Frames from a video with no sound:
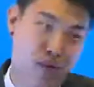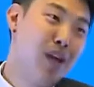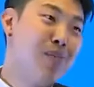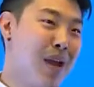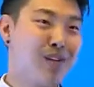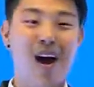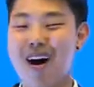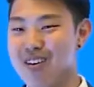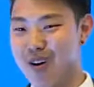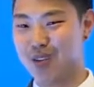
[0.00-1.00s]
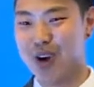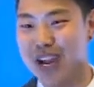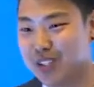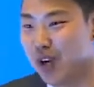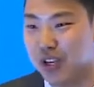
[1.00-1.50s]
yeah, McDonald's,
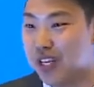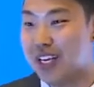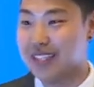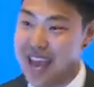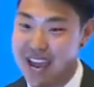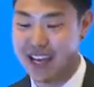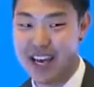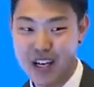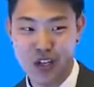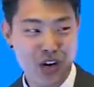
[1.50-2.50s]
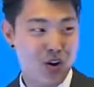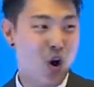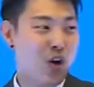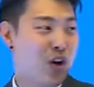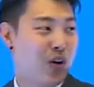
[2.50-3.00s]
right? So you didn't take, you didn't
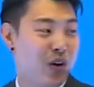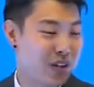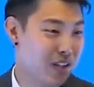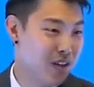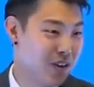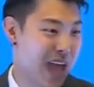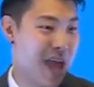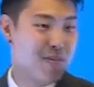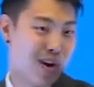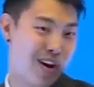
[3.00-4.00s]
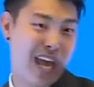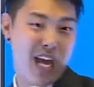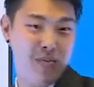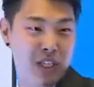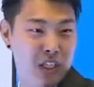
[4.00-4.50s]
go to, you know, the Hamburger
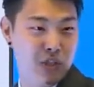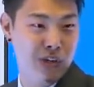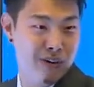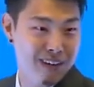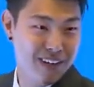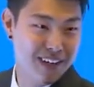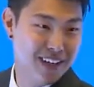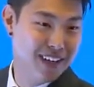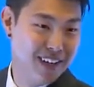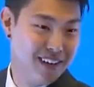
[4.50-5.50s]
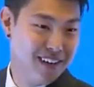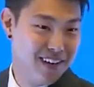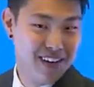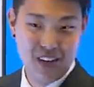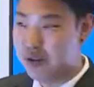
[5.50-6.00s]
Academy, did you?
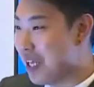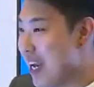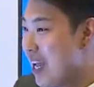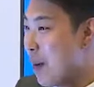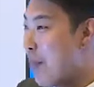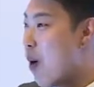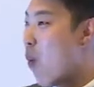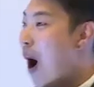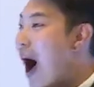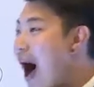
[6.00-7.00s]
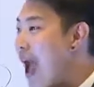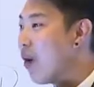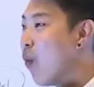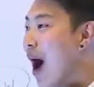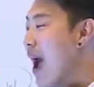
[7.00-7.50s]
You didn't. But why?
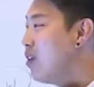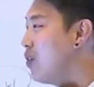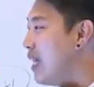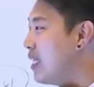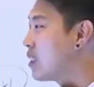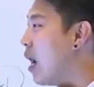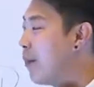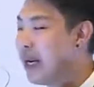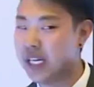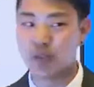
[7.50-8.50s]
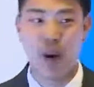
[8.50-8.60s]
Why do these companies